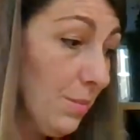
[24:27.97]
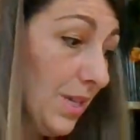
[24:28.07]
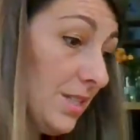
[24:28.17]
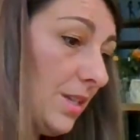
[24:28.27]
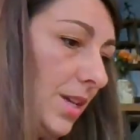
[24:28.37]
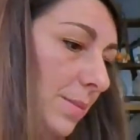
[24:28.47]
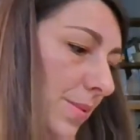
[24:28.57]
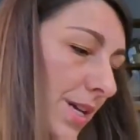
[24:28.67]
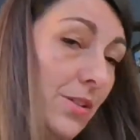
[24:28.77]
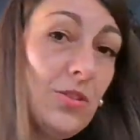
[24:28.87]
makes a lot of
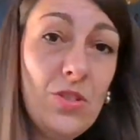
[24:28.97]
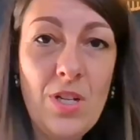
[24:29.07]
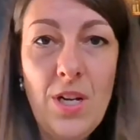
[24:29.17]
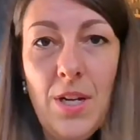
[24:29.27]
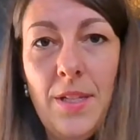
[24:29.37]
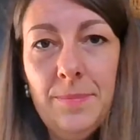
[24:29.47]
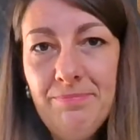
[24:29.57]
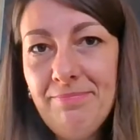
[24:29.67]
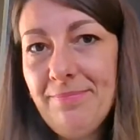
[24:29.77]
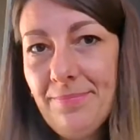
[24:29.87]
patterns,
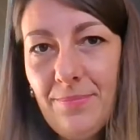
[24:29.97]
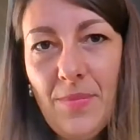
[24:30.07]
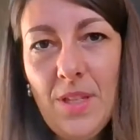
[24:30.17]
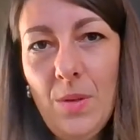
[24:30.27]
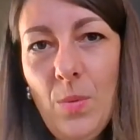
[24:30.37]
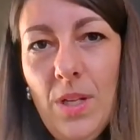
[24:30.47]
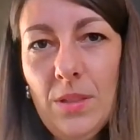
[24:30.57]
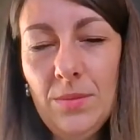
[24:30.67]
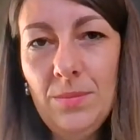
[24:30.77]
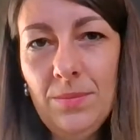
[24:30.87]

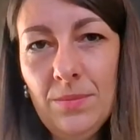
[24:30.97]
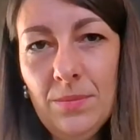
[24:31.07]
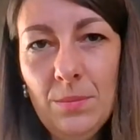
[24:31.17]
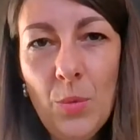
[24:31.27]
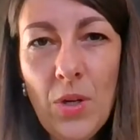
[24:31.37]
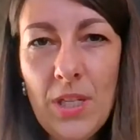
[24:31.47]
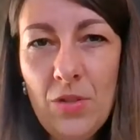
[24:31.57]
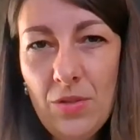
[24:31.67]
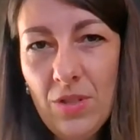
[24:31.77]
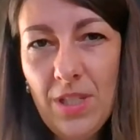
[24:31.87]
well, more
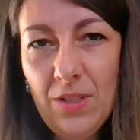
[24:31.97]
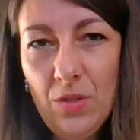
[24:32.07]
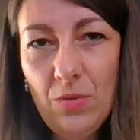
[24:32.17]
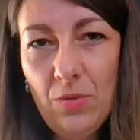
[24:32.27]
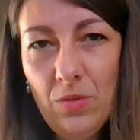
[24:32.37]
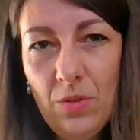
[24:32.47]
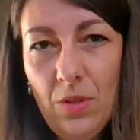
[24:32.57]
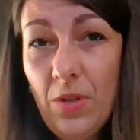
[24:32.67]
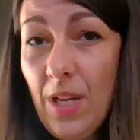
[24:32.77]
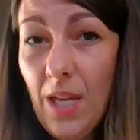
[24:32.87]
interesting to
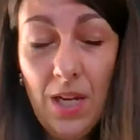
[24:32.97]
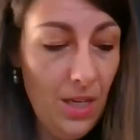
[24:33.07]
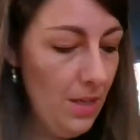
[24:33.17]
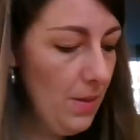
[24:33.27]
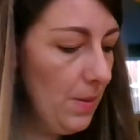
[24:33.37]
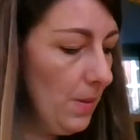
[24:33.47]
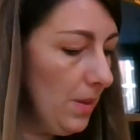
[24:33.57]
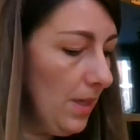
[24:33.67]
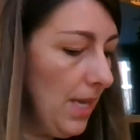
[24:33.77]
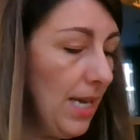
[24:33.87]
look at.
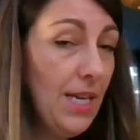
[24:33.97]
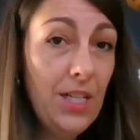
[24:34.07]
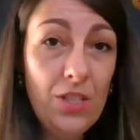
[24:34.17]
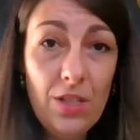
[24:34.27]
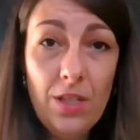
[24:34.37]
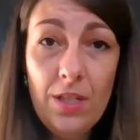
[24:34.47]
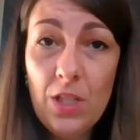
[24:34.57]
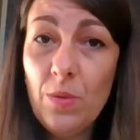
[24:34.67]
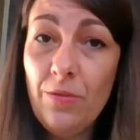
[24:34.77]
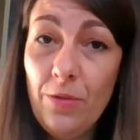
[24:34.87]
And I started
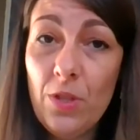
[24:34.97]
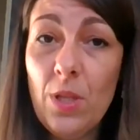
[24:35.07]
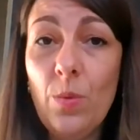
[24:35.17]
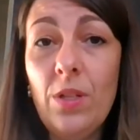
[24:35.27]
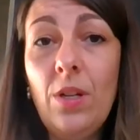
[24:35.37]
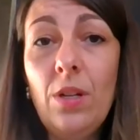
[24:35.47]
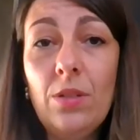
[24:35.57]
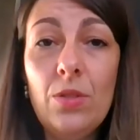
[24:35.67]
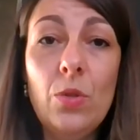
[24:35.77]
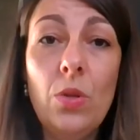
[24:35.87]
this one first. I want to
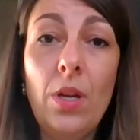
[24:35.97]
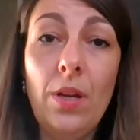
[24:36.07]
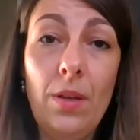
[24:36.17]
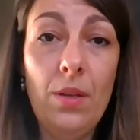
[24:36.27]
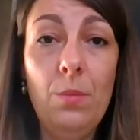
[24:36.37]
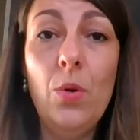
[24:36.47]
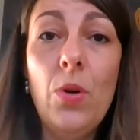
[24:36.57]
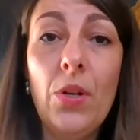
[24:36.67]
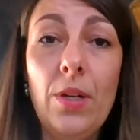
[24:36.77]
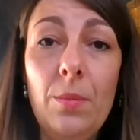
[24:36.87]
go do the
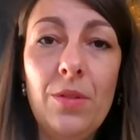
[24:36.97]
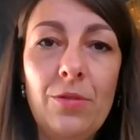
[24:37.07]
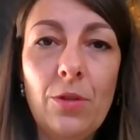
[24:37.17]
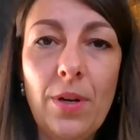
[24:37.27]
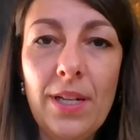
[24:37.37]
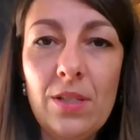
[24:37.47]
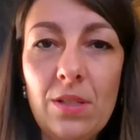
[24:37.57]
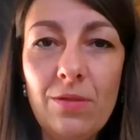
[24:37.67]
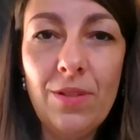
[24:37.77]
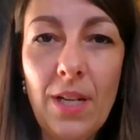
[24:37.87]
border before I
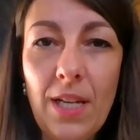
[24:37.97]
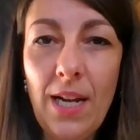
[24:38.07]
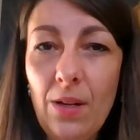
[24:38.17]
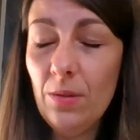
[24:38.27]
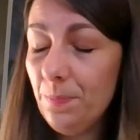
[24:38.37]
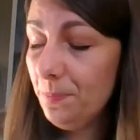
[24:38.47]
start filling it out,